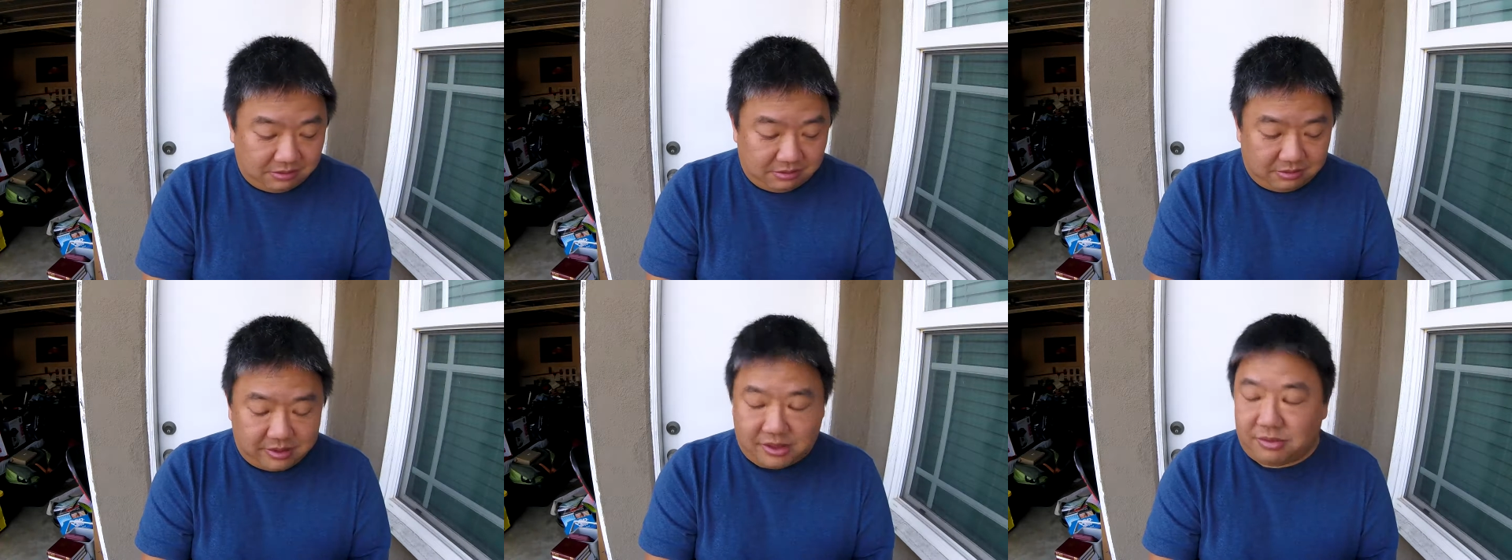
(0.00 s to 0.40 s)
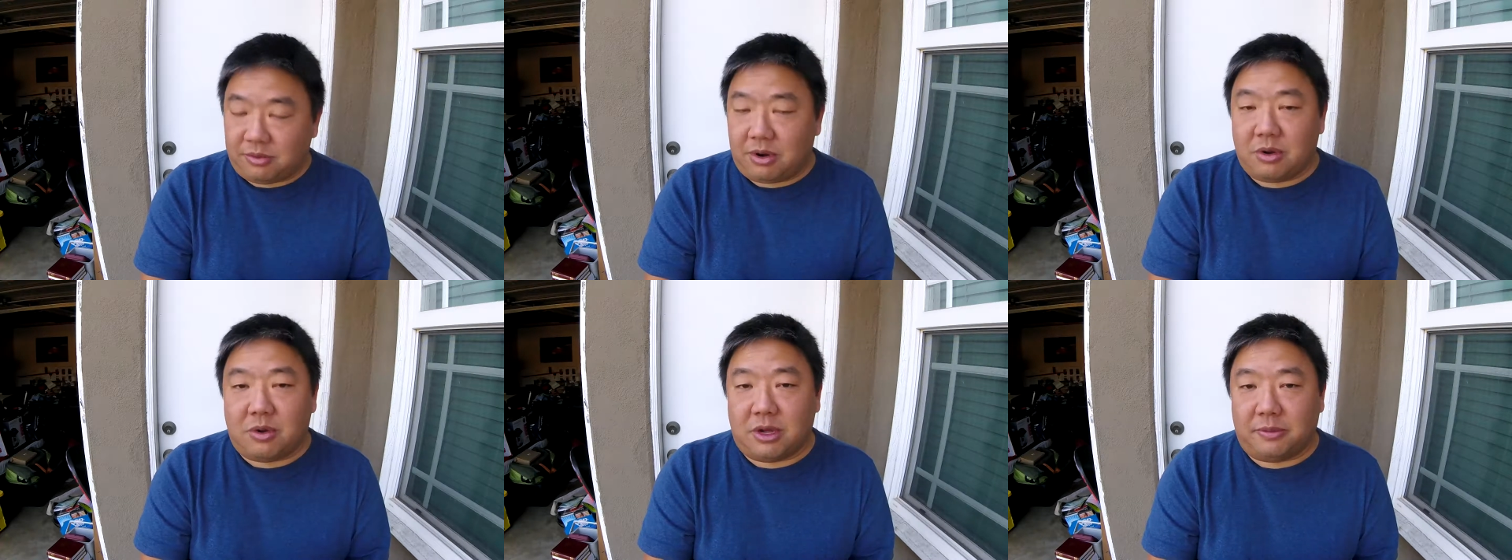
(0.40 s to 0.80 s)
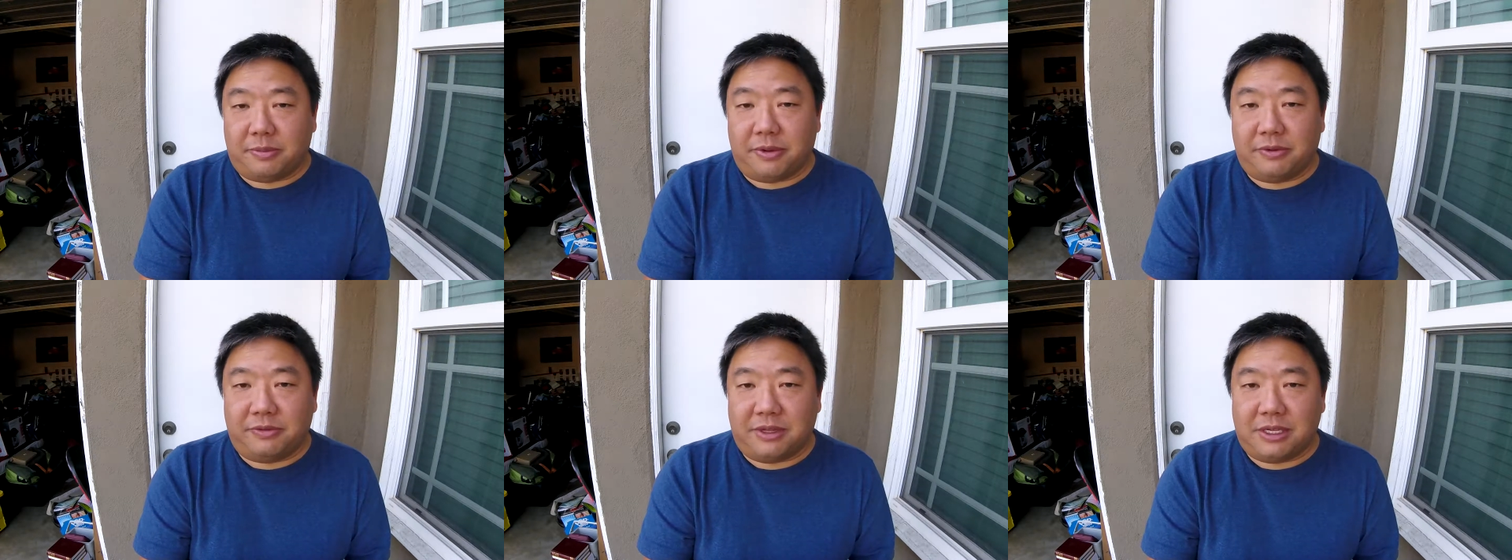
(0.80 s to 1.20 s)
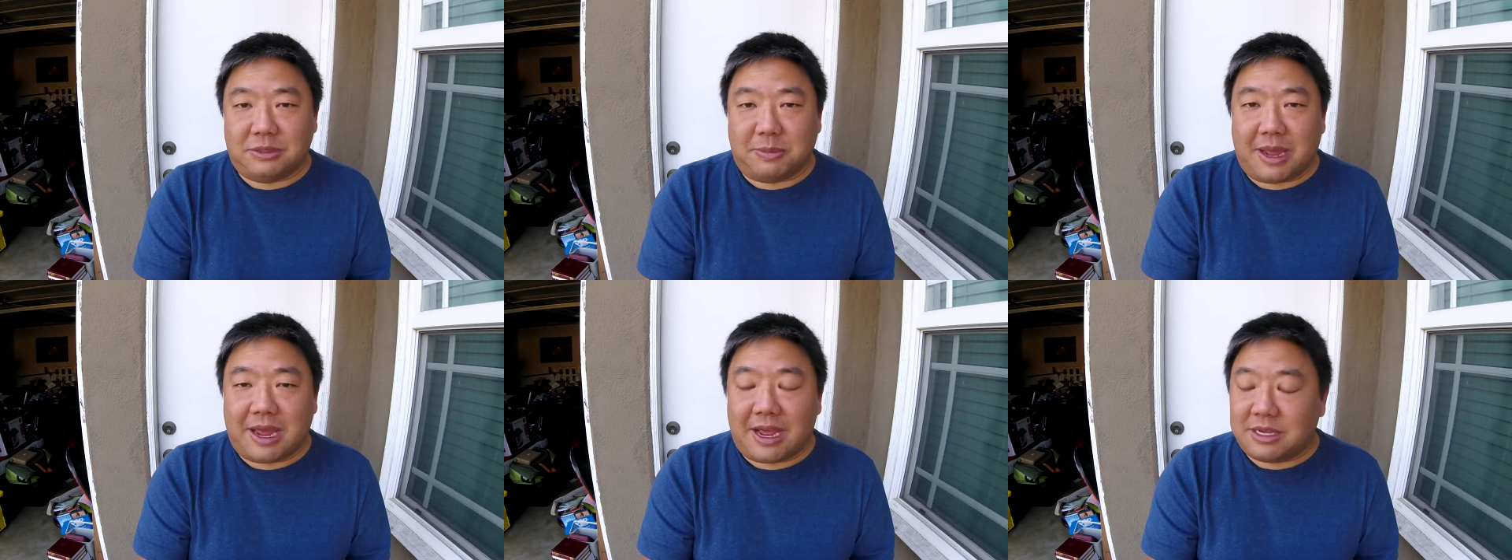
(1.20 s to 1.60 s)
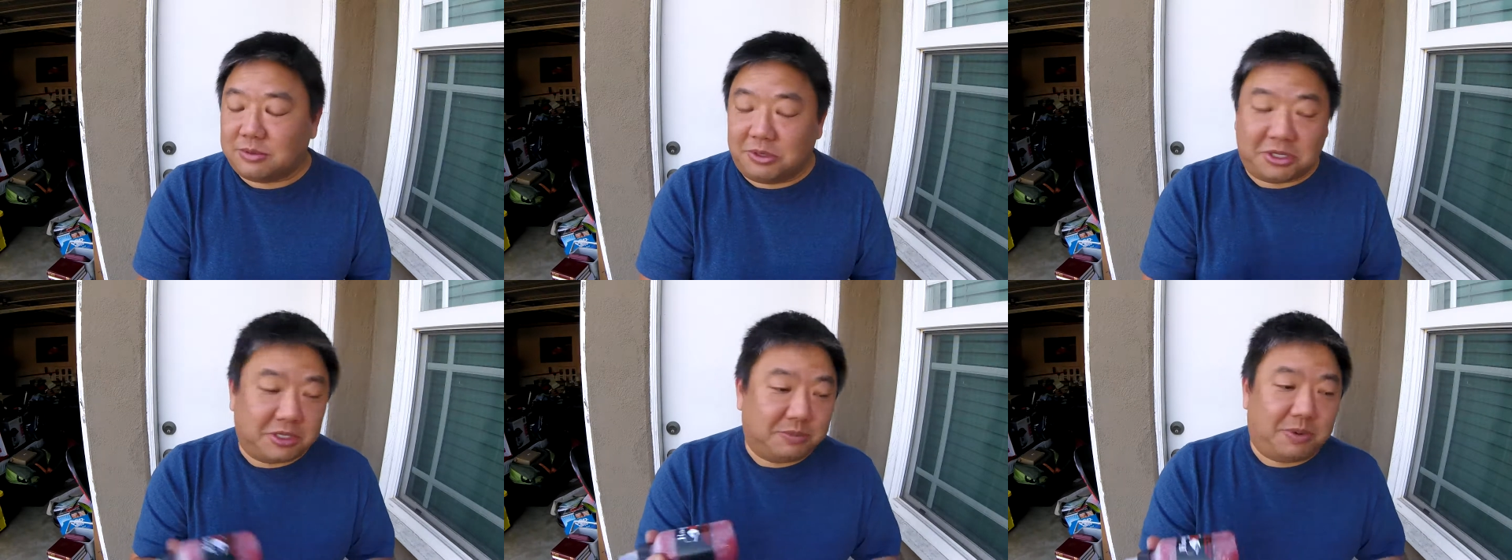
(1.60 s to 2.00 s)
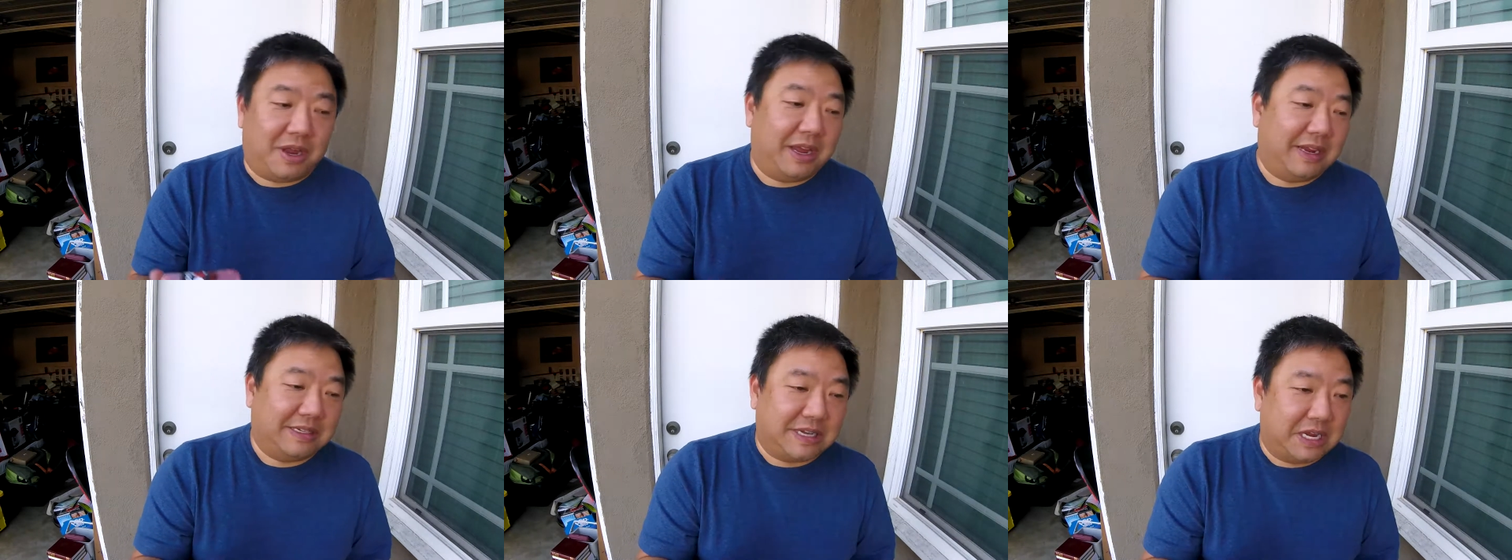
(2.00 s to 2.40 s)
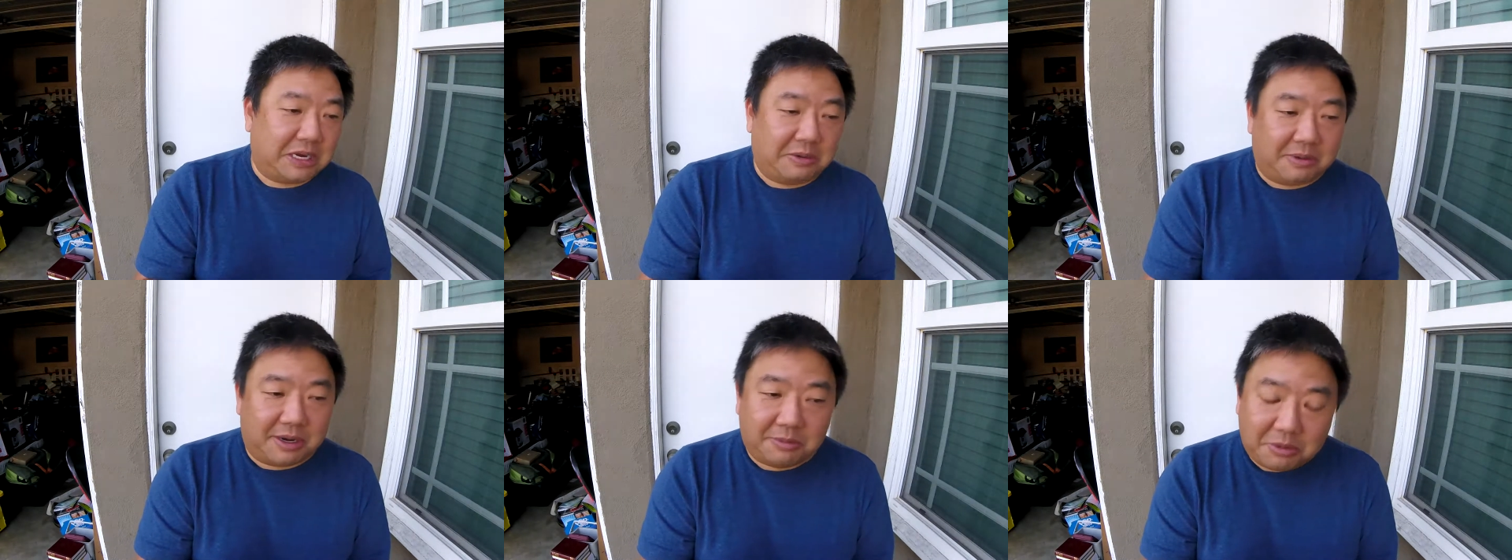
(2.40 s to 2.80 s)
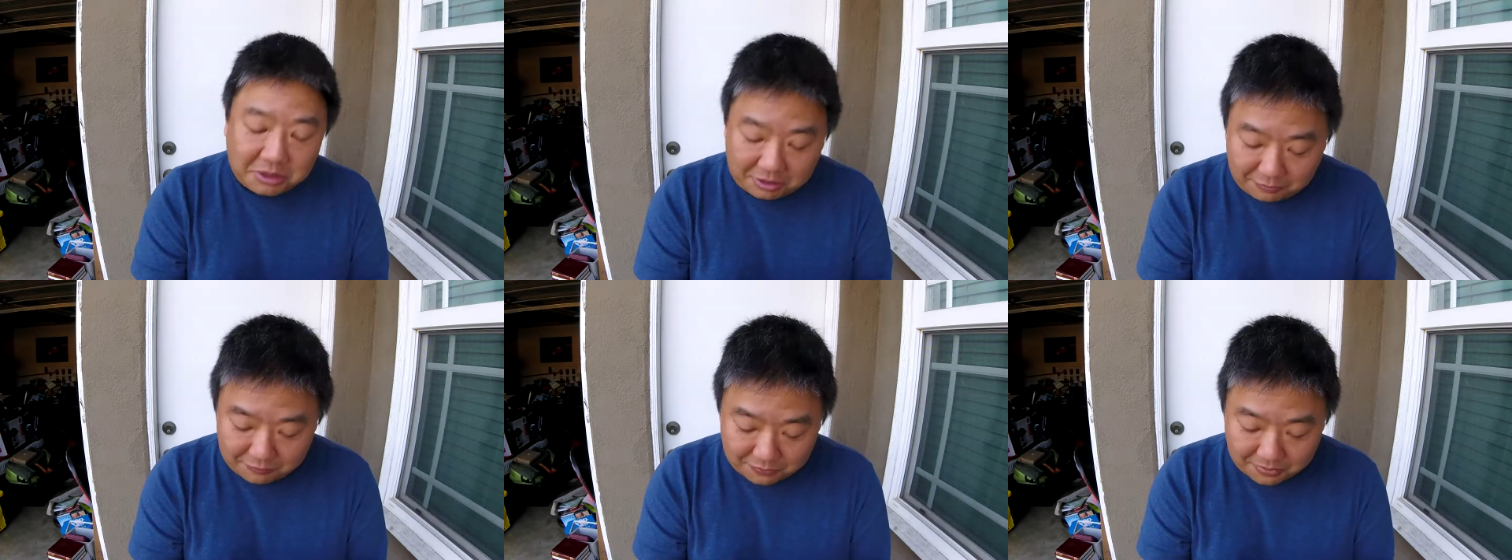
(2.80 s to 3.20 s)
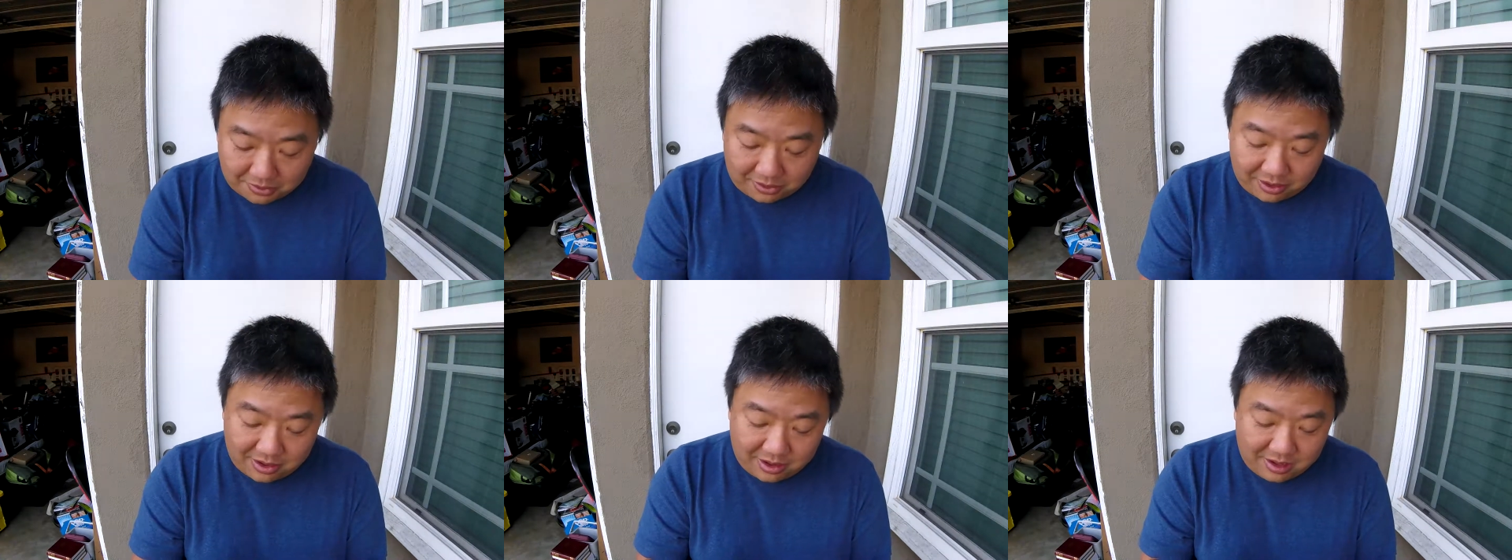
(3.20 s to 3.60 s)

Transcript: the throw up of these bass, which is probably exactly what I'm looking for.